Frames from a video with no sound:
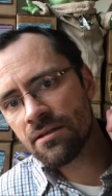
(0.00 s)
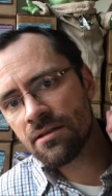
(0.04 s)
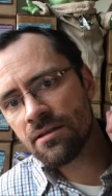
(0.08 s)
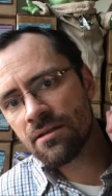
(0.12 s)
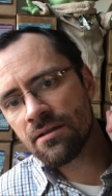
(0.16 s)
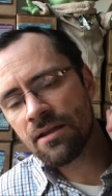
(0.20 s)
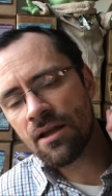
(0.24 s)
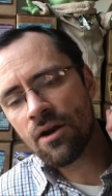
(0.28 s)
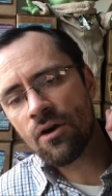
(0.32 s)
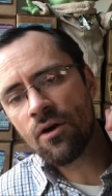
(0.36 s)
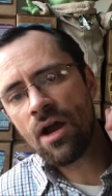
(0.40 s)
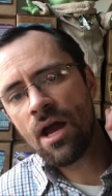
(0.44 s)

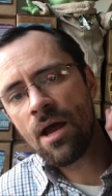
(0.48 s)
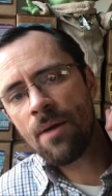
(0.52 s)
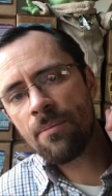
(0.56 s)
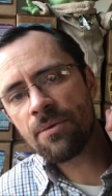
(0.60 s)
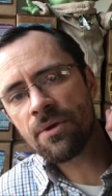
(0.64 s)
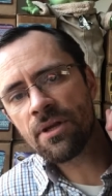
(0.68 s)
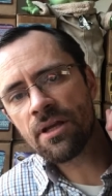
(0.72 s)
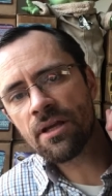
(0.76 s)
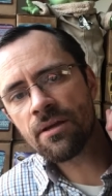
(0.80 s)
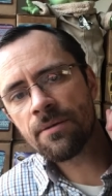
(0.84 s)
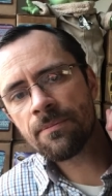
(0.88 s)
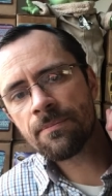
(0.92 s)
that are
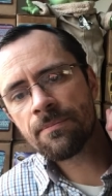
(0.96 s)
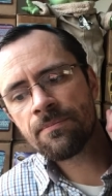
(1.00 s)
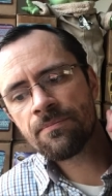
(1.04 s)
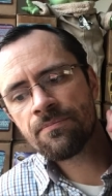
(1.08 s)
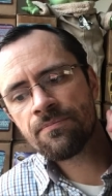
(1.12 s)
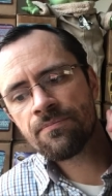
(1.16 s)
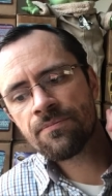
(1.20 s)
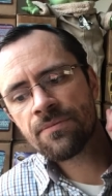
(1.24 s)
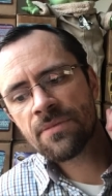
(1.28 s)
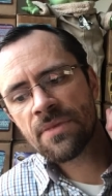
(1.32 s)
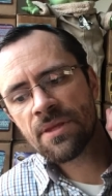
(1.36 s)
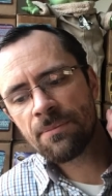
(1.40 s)
happening,
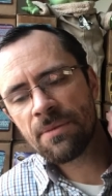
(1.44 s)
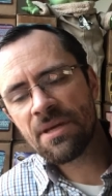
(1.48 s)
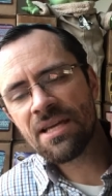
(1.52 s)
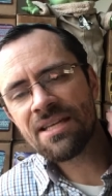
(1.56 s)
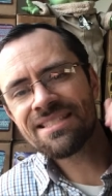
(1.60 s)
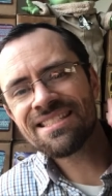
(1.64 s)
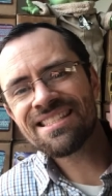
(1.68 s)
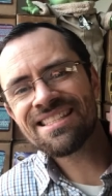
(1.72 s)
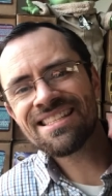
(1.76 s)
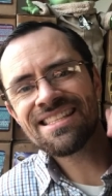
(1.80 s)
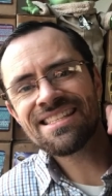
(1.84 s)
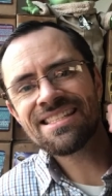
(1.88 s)
because
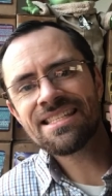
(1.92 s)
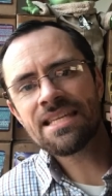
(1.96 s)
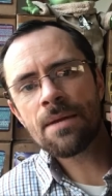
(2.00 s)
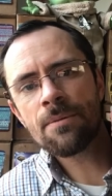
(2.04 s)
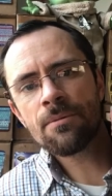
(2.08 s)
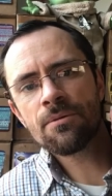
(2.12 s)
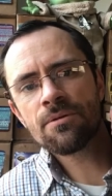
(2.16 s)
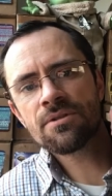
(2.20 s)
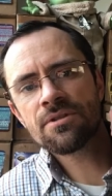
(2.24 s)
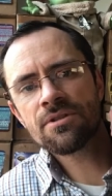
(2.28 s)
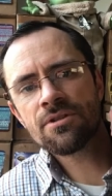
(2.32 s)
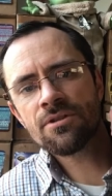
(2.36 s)
it's in the
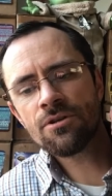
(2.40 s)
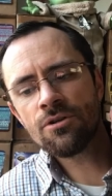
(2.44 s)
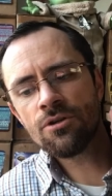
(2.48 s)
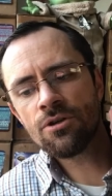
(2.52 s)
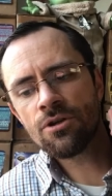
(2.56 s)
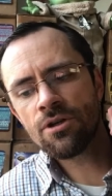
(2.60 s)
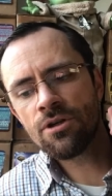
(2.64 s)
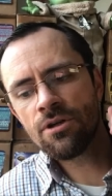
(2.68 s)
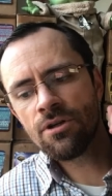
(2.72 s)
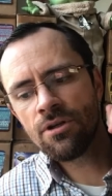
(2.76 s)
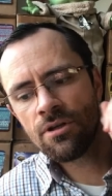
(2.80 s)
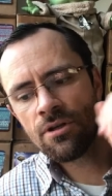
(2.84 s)
same
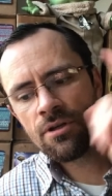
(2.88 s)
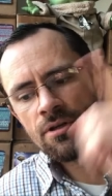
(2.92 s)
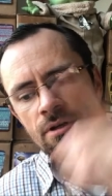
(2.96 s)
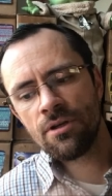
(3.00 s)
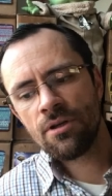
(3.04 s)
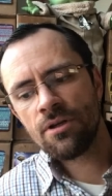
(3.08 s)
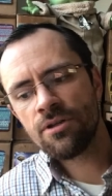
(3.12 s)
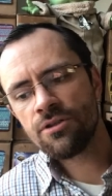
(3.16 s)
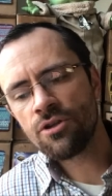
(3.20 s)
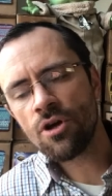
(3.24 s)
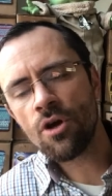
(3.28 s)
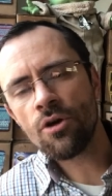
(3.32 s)
turn,
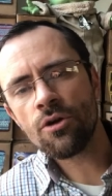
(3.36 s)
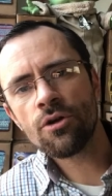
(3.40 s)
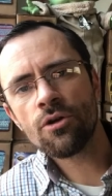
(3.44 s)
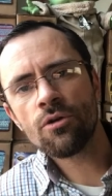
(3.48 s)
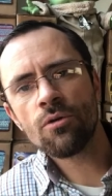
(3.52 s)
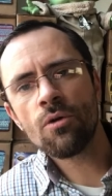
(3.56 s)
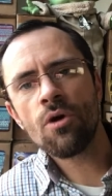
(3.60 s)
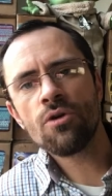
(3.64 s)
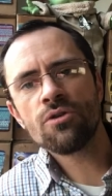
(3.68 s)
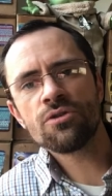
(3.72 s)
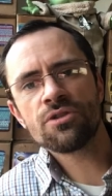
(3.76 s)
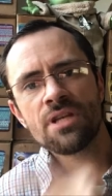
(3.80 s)
Tokyo
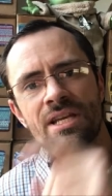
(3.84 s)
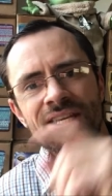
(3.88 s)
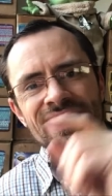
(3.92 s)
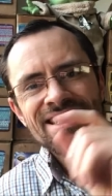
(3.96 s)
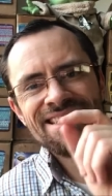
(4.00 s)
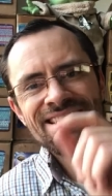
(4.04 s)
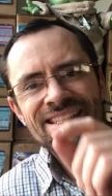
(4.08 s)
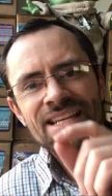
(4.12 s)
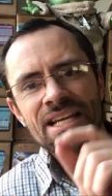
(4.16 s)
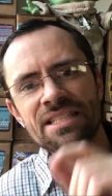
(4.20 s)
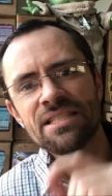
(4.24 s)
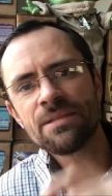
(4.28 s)
Rose
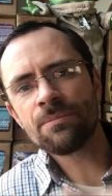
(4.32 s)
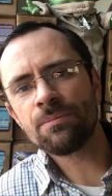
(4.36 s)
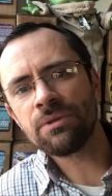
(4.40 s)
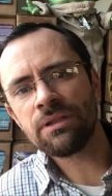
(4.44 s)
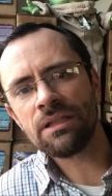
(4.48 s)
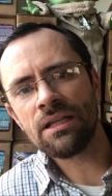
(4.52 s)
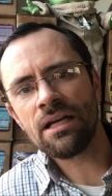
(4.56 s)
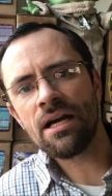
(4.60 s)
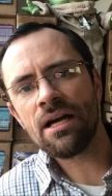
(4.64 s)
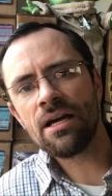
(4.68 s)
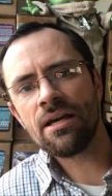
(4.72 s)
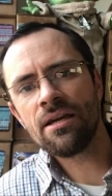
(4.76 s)
does
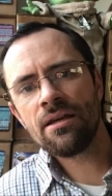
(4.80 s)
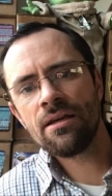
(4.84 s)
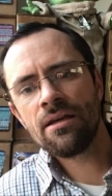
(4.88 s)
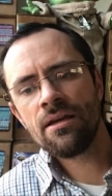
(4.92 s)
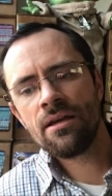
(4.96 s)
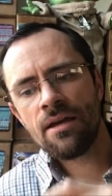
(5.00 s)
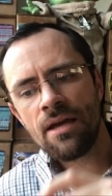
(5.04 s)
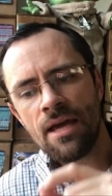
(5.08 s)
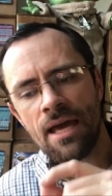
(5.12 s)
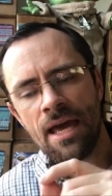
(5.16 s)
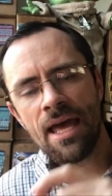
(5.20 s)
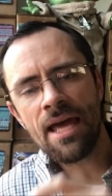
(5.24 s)
apply
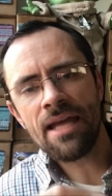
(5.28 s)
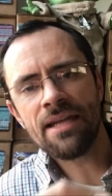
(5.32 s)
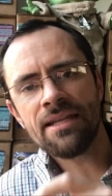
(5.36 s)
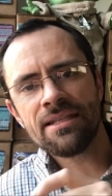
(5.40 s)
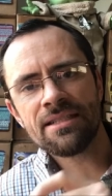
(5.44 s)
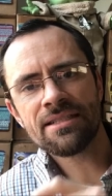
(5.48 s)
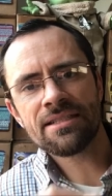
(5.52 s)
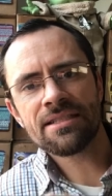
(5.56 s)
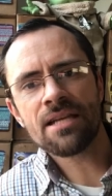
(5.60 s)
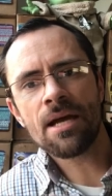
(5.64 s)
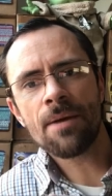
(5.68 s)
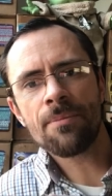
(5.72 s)
and can
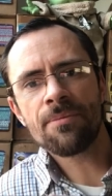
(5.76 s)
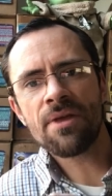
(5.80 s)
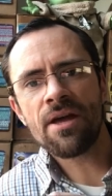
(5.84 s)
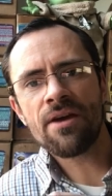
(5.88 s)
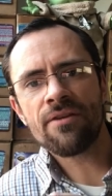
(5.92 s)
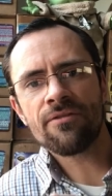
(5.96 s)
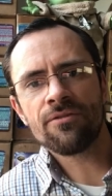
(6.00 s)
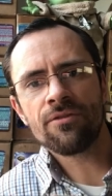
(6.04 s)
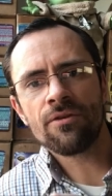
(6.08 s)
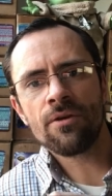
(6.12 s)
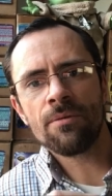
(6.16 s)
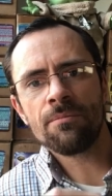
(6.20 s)
stop
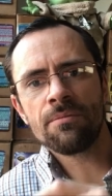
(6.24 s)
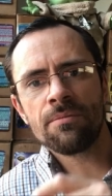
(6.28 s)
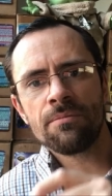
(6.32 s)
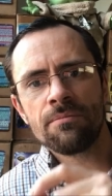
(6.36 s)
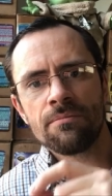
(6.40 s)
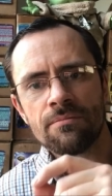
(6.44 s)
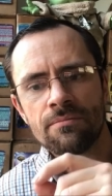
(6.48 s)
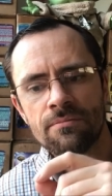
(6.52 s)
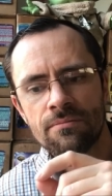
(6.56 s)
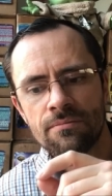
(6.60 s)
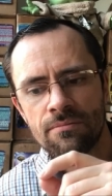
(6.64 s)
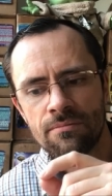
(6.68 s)
that from
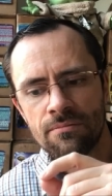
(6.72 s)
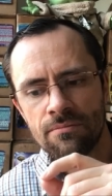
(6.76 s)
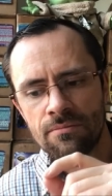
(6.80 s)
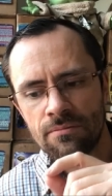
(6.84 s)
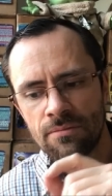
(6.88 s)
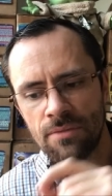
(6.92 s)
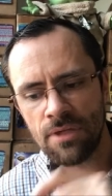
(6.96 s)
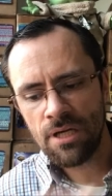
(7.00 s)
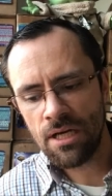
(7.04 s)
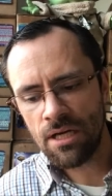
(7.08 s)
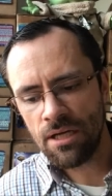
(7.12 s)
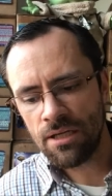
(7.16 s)

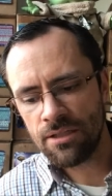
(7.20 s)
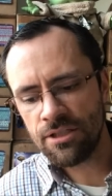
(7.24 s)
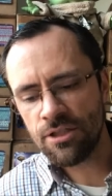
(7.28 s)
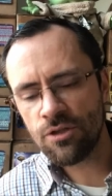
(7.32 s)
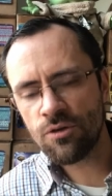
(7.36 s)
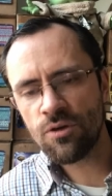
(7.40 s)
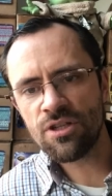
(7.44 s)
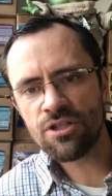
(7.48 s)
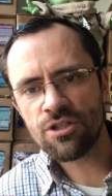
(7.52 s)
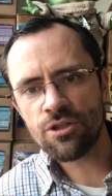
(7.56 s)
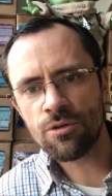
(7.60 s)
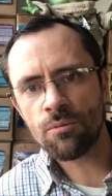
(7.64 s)
uh,
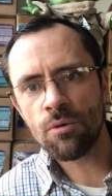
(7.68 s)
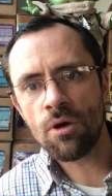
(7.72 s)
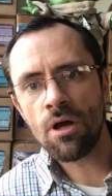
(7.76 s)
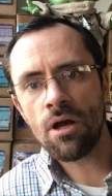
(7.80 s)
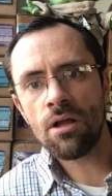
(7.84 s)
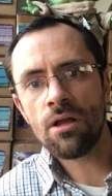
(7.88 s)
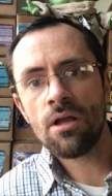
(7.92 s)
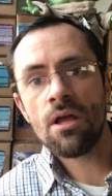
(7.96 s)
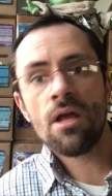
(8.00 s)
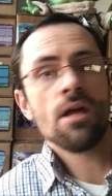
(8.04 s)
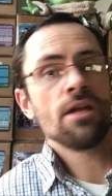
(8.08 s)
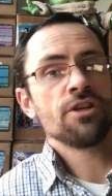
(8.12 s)
your morale
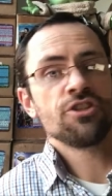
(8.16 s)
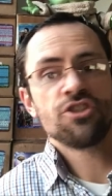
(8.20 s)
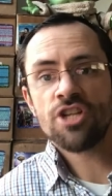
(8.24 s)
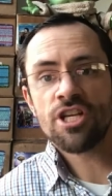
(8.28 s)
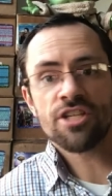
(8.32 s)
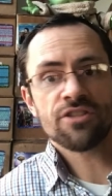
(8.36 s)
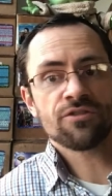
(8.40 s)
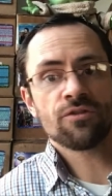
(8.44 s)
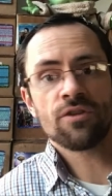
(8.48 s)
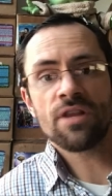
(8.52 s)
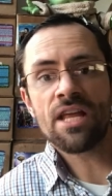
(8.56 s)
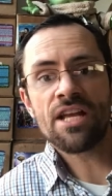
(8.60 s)

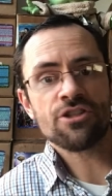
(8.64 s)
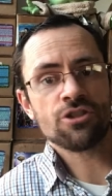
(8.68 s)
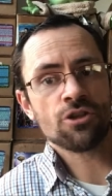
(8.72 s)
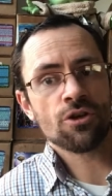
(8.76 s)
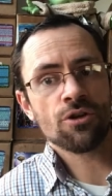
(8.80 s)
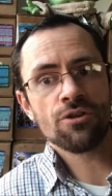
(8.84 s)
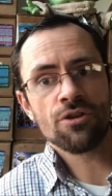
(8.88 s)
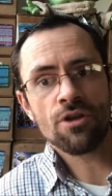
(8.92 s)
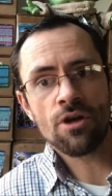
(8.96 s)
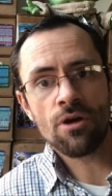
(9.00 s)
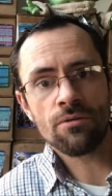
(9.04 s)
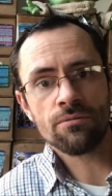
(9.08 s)
just for that
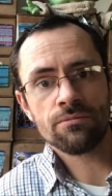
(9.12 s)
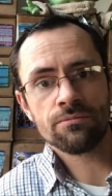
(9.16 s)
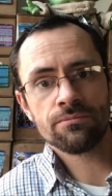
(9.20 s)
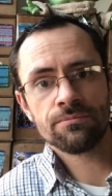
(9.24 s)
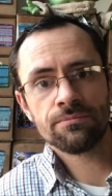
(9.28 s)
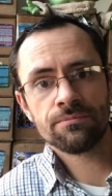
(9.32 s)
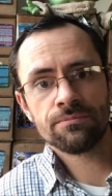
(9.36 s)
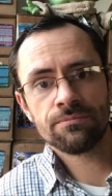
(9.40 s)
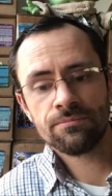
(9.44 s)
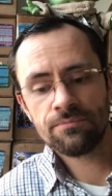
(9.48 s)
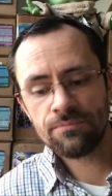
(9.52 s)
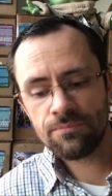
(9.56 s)
turn though.
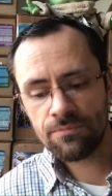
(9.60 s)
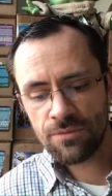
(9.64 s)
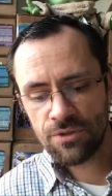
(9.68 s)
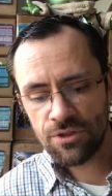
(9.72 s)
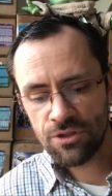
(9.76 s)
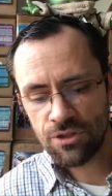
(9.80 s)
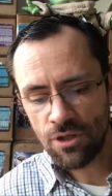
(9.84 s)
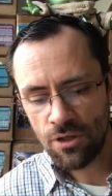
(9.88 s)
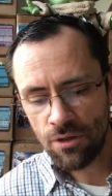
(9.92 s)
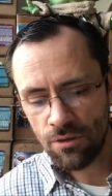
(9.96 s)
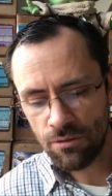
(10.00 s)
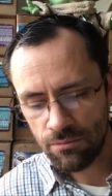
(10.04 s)

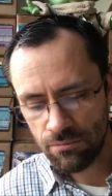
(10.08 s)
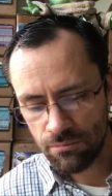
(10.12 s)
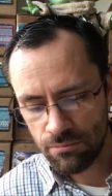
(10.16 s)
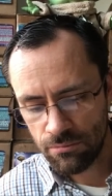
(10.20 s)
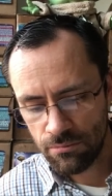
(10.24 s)
So